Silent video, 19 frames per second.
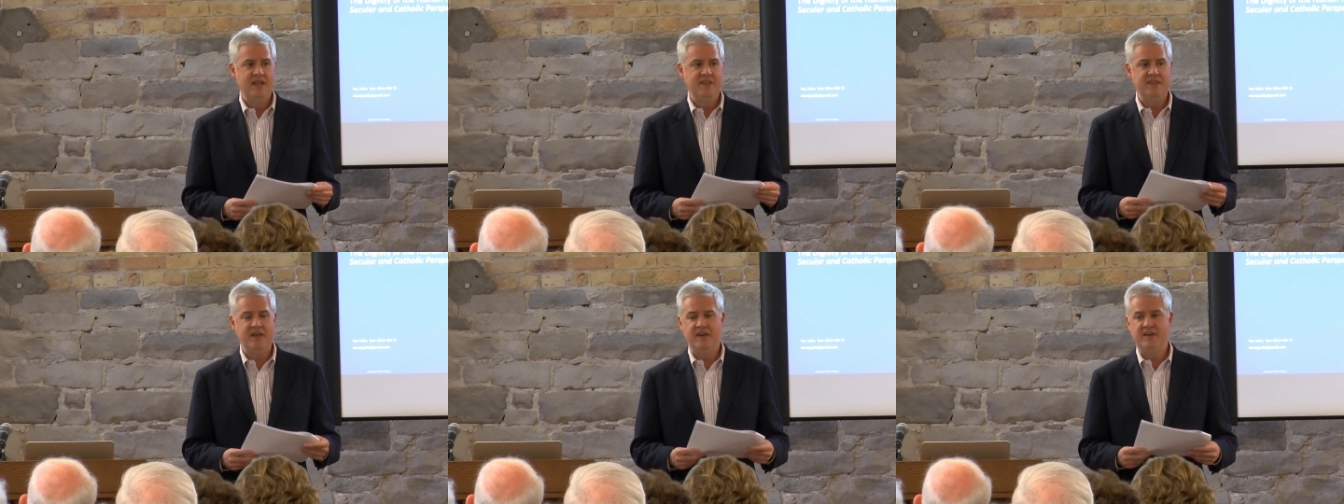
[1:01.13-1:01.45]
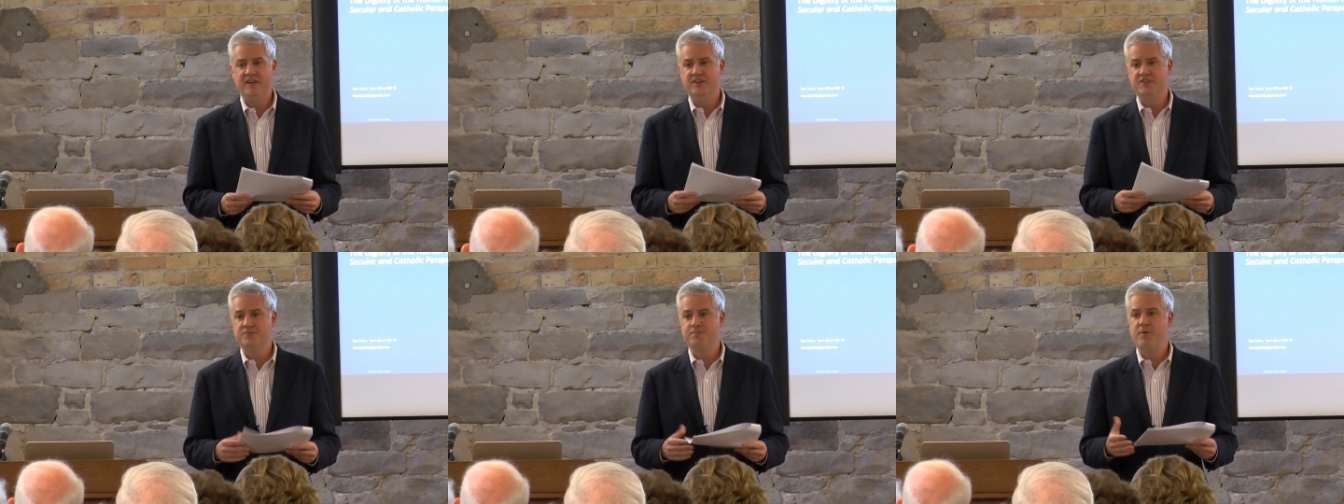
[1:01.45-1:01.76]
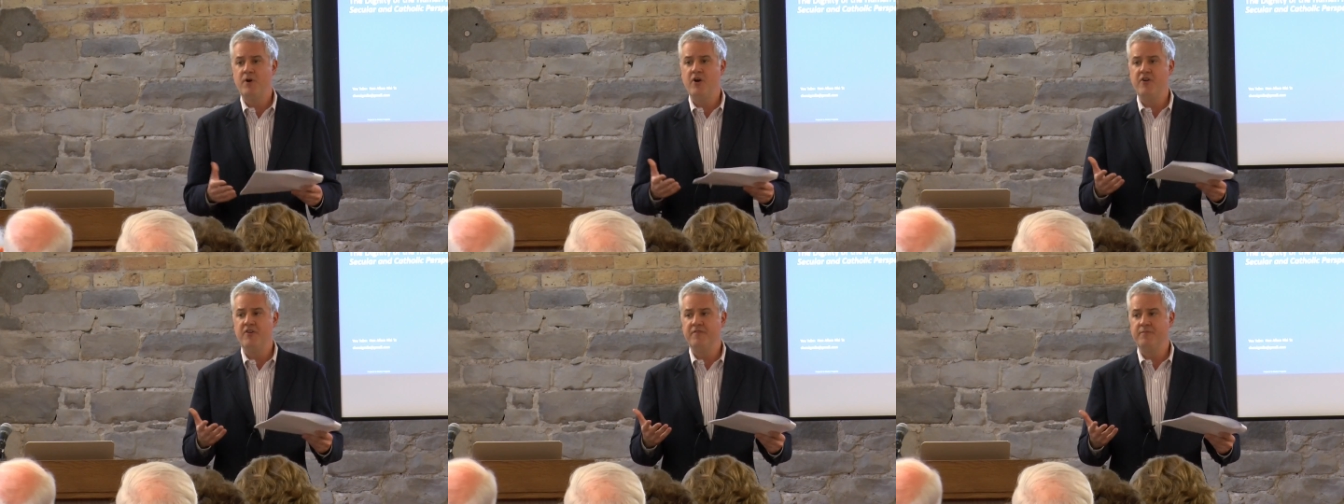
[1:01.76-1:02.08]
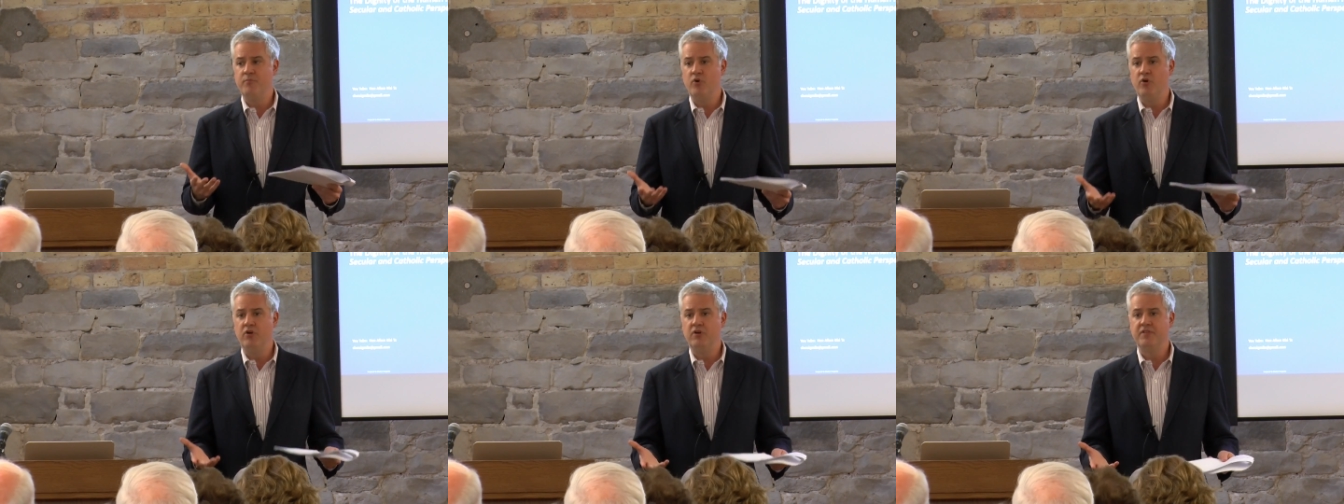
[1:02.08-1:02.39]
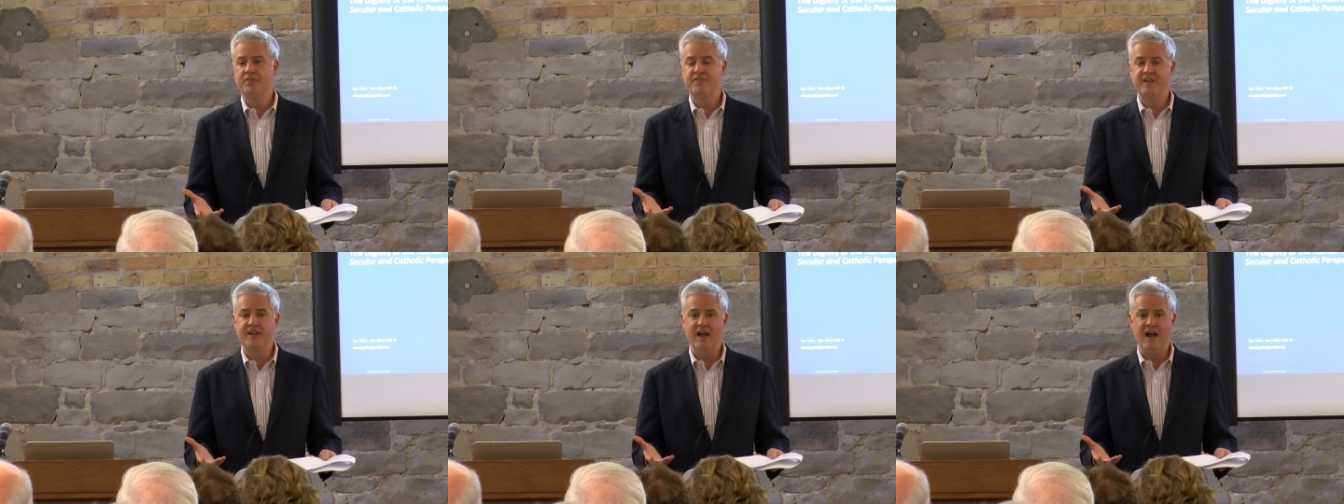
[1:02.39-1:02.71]
that it is part of moral
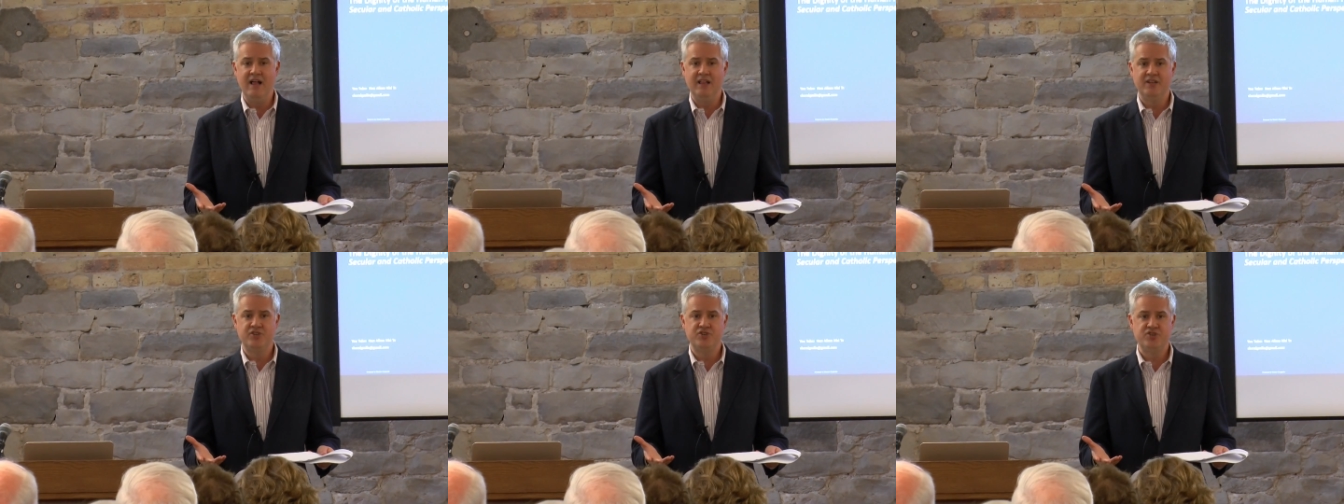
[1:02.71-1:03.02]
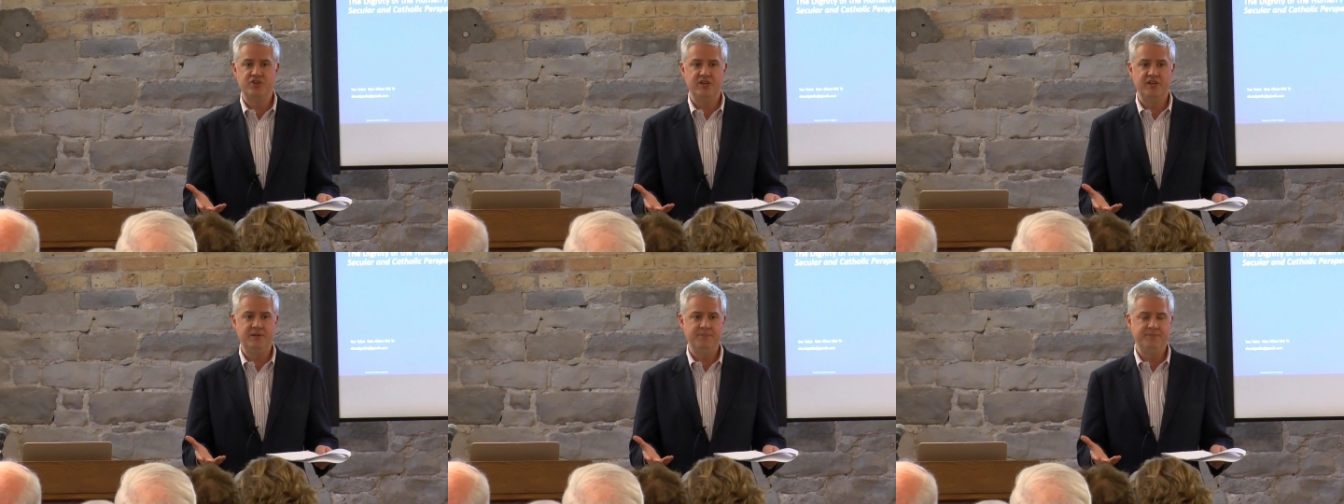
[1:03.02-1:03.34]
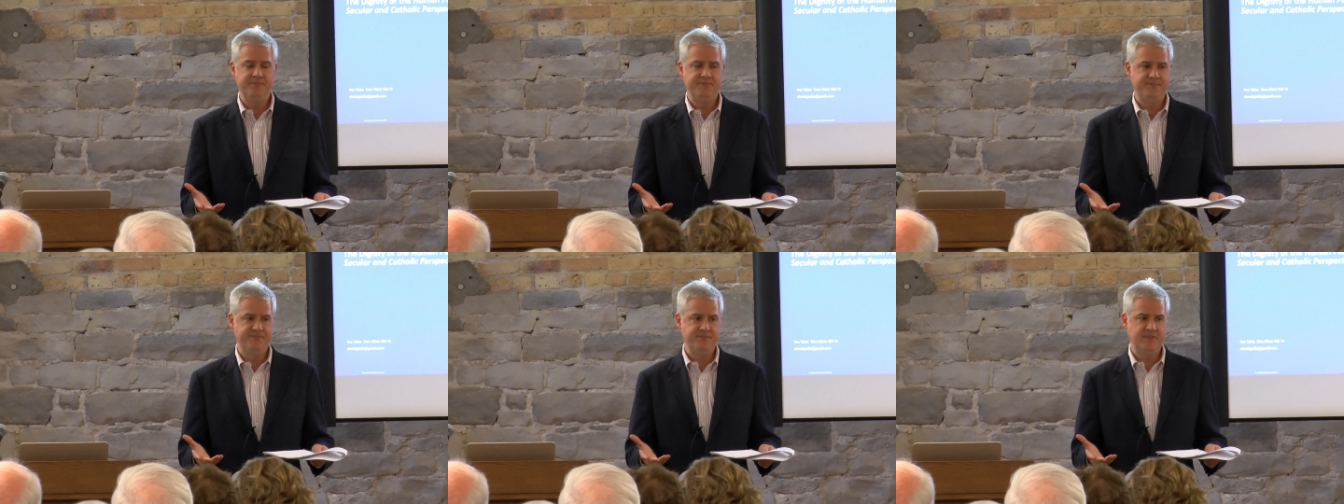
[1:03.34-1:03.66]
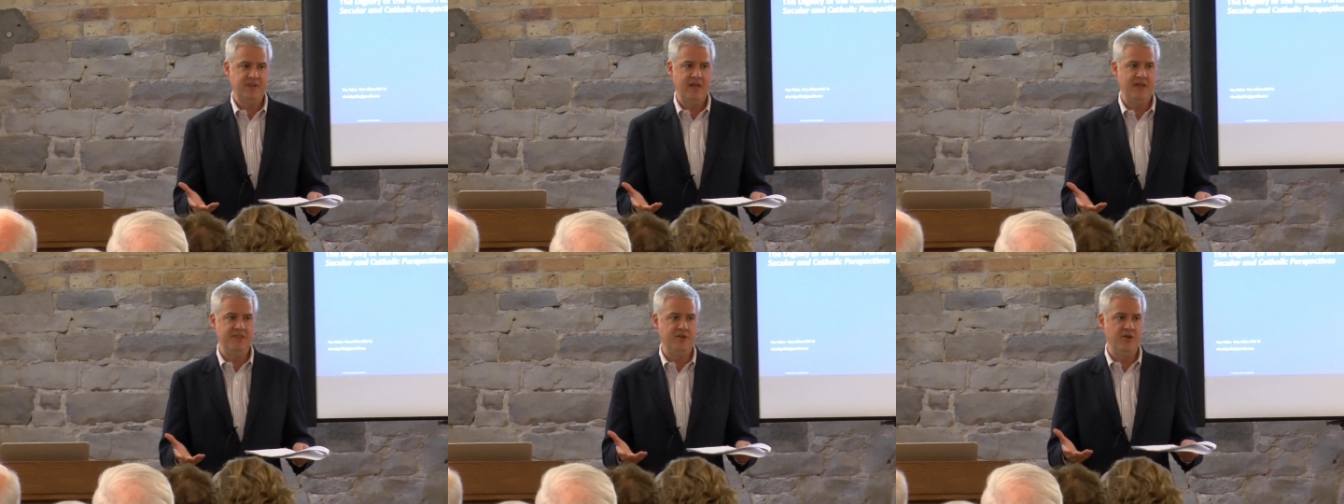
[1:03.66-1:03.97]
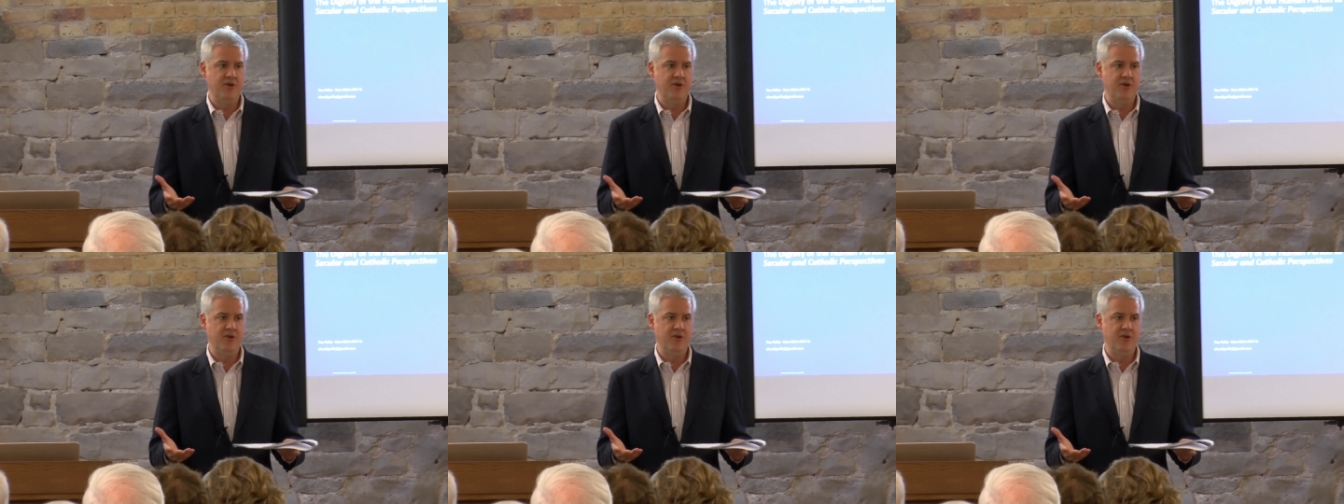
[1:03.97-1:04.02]
theology, and